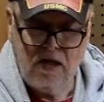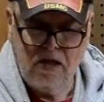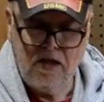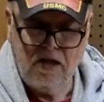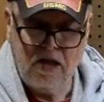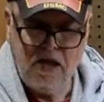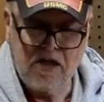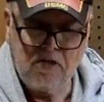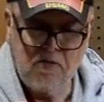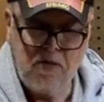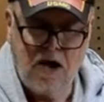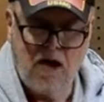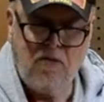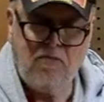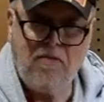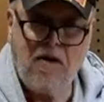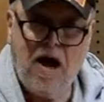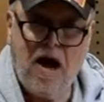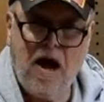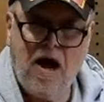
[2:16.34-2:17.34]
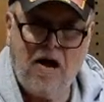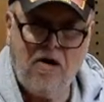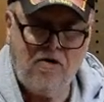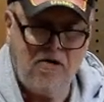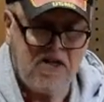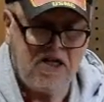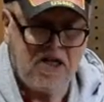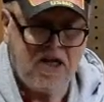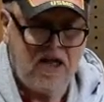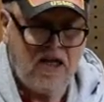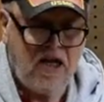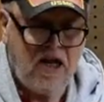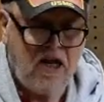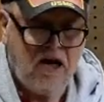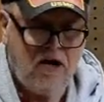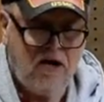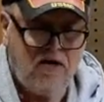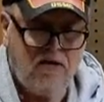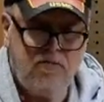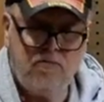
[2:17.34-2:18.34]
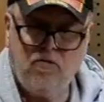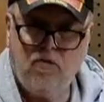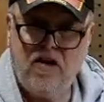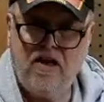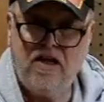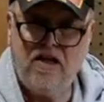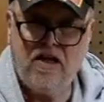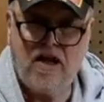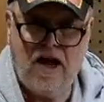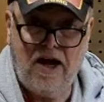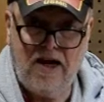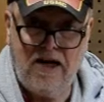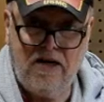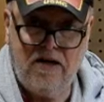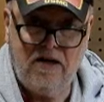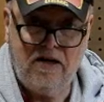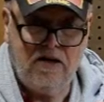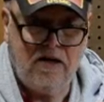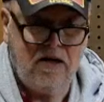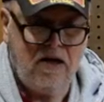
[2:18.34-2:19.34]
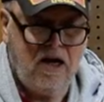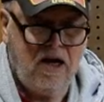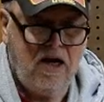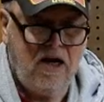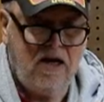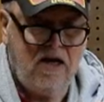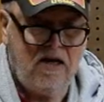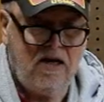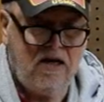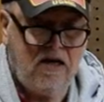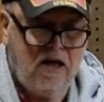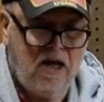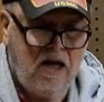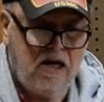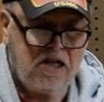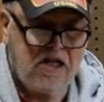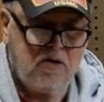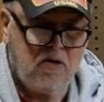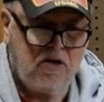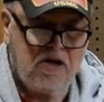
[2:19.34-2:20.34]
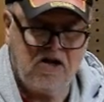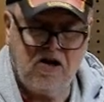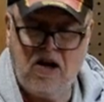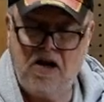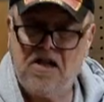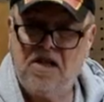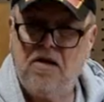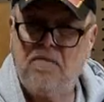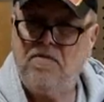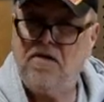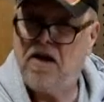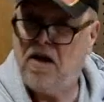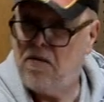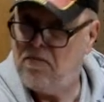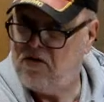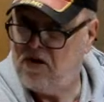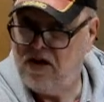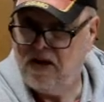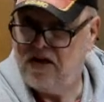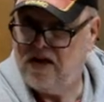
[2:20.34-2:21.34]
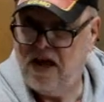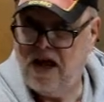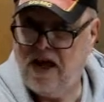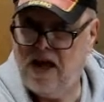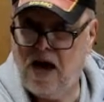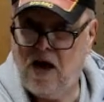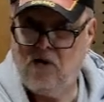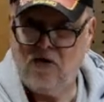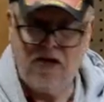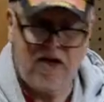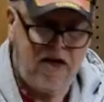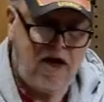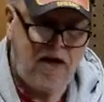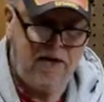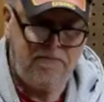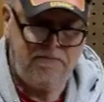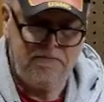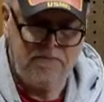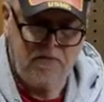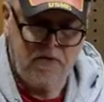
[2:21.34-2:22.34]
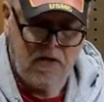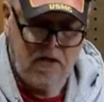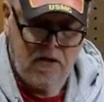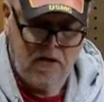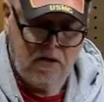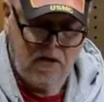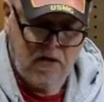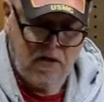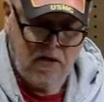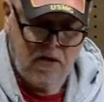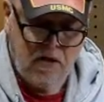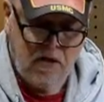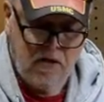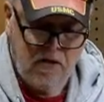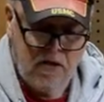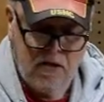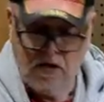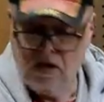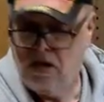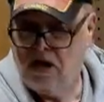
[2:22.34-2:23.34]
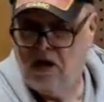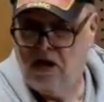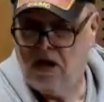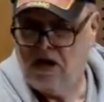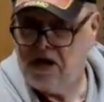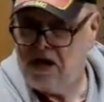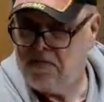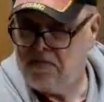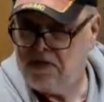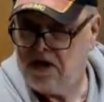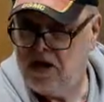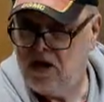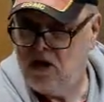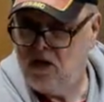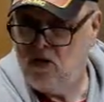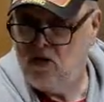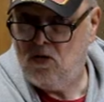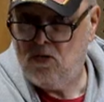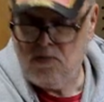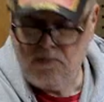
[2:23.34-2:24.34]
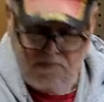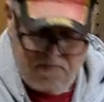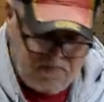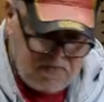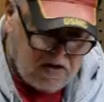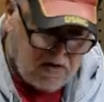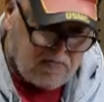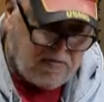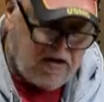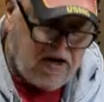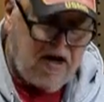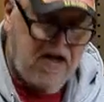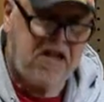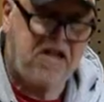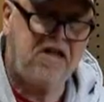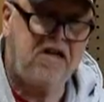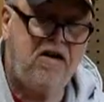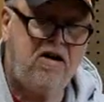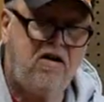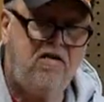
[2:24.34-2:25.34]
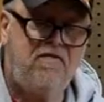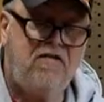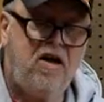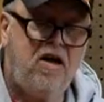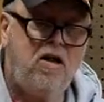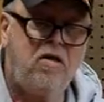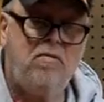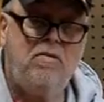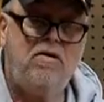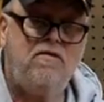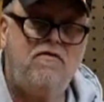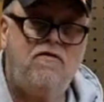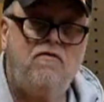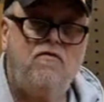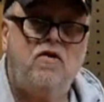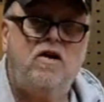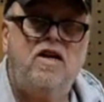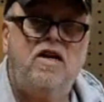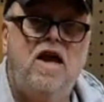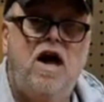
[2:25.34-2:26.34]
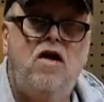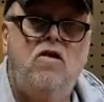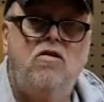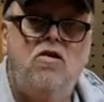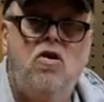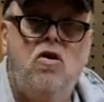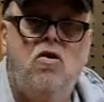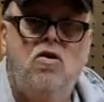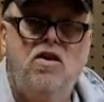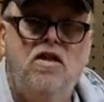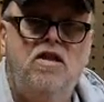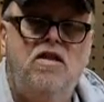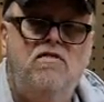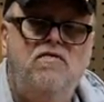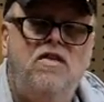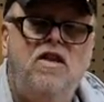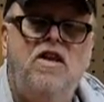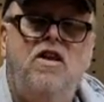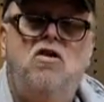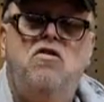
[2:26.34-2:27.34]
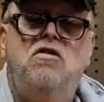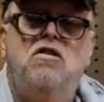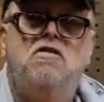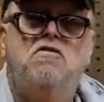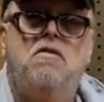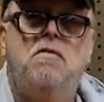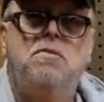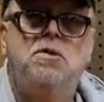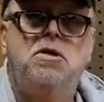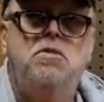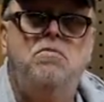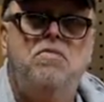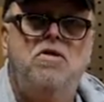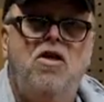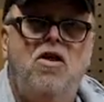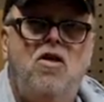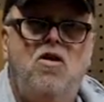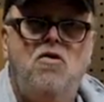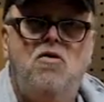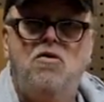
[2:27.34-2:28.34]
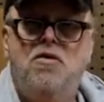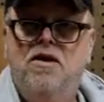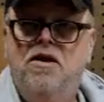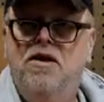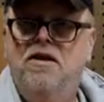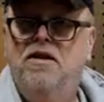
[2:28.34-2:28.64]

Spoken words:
This round bar is in there pretty tight, and so it's not something I'm going to take out again. It's up to you. The plans are available for free download in the video description below.